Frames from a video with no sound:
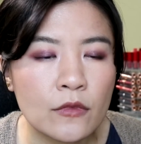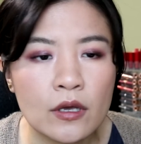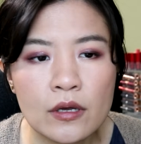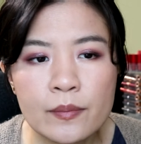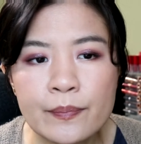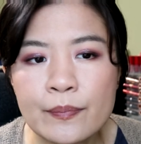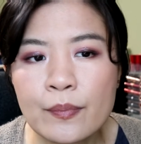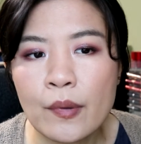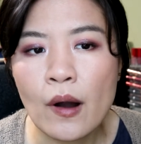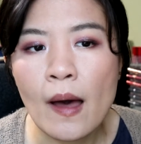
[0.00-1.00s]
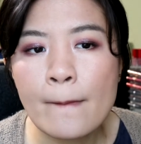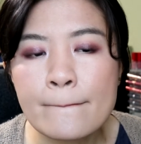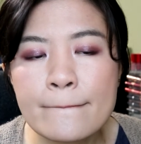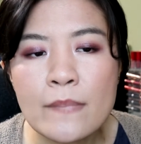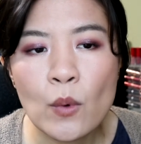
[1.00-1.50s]
A
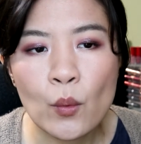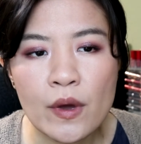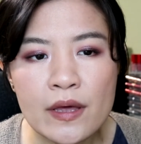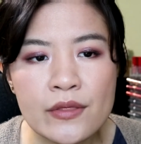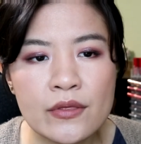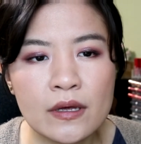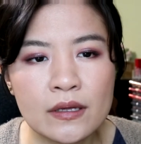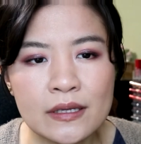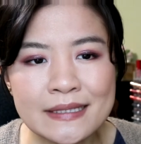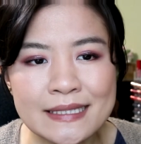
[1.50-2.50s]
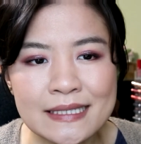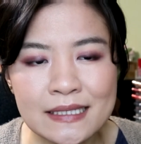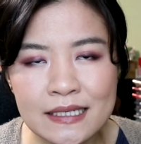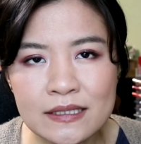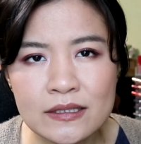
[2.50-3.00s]
brown with a
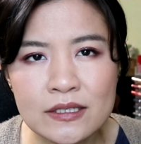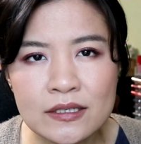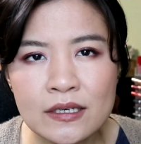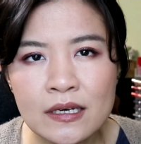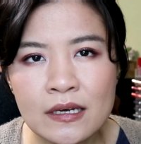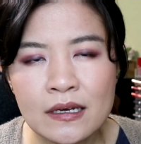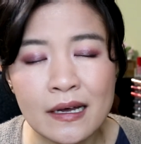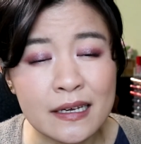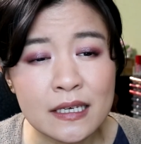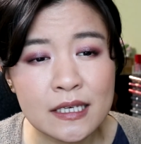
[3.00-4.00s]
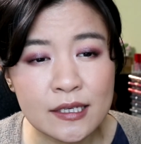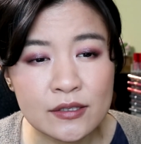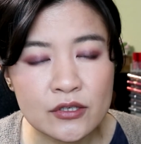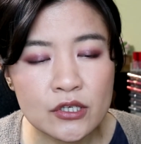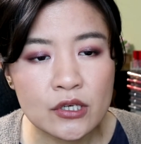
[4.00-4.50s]

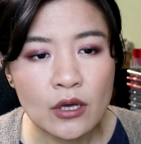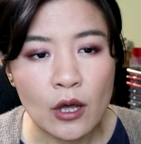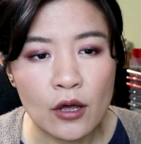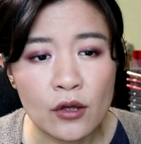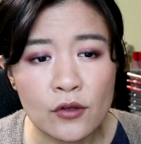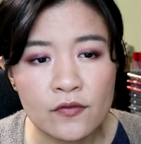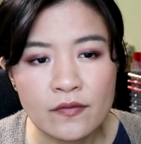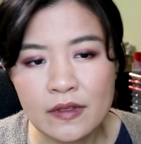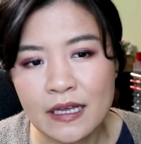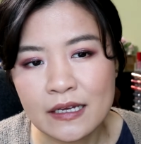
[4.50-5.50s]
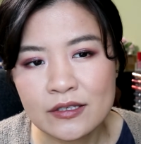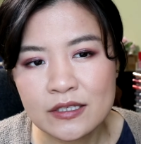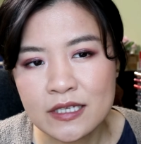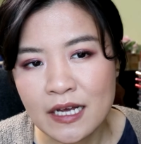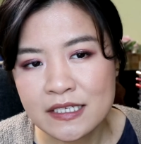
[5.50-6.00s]
hint of like
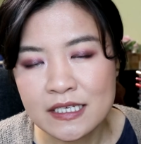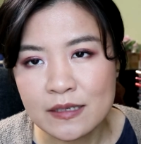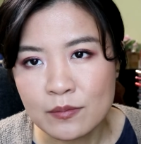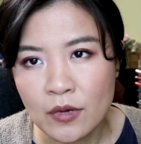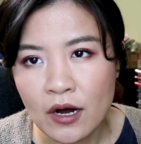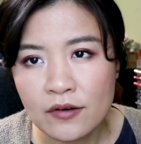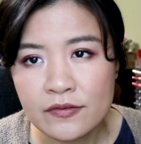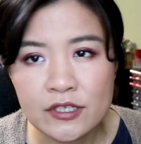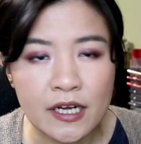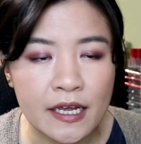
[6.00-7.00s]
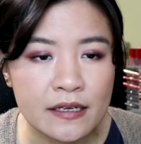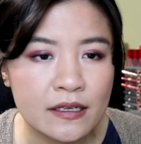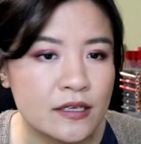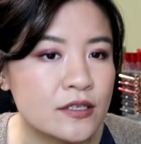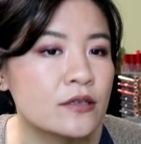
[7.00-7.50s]
dusty mauve shade.
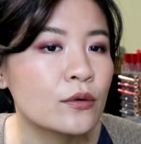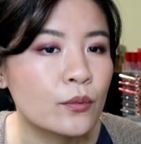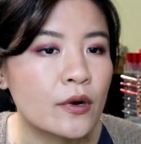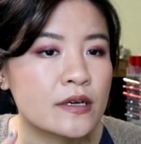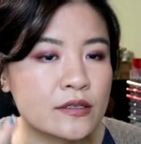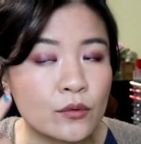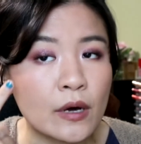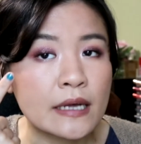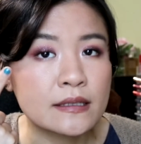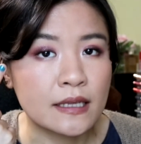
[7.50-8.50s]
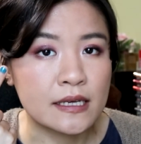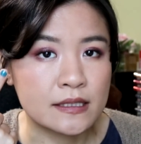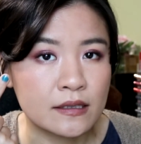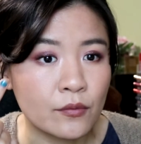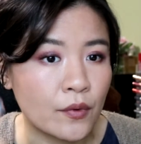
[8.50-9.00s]
It still works quite
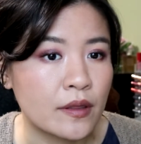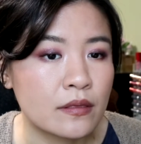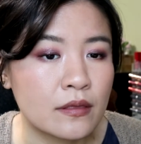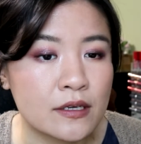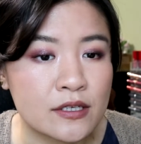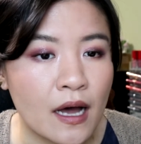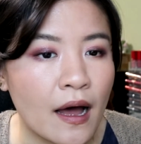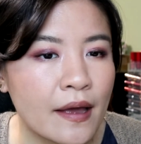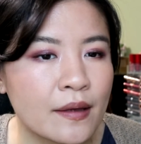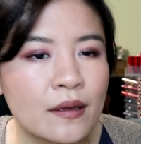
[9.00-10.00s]
nicely with this eye.